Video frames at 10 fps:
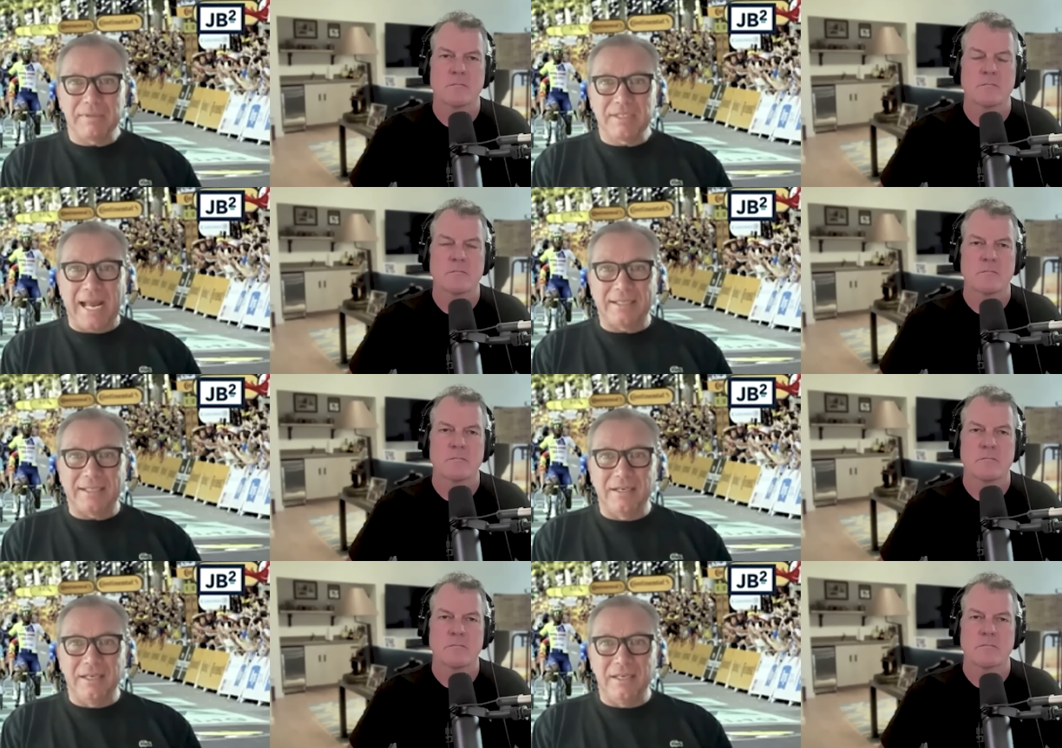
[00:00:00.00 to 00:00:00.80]

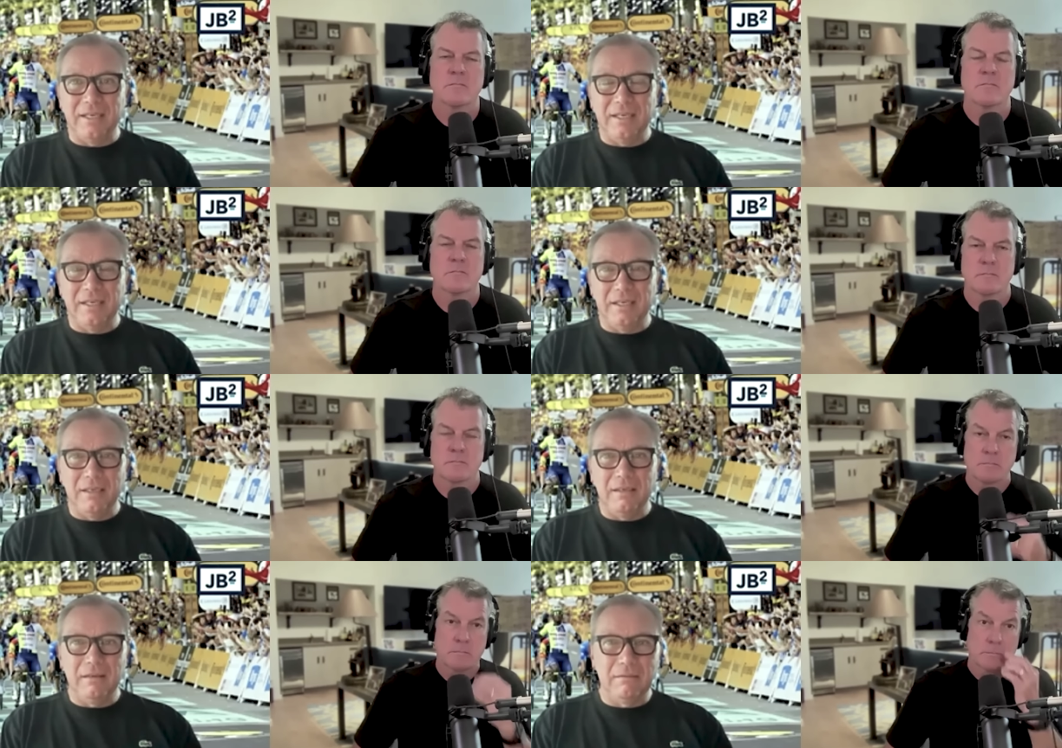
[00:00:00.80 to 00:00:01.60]

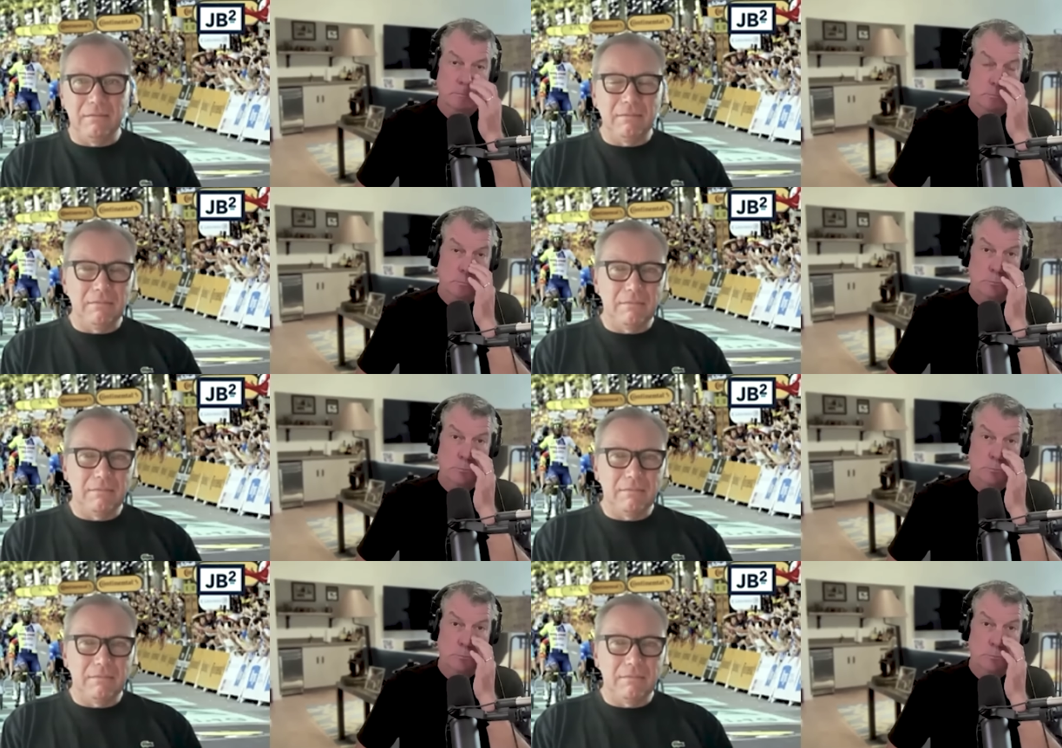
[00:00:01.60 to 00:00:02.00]
Speaker 1: tactically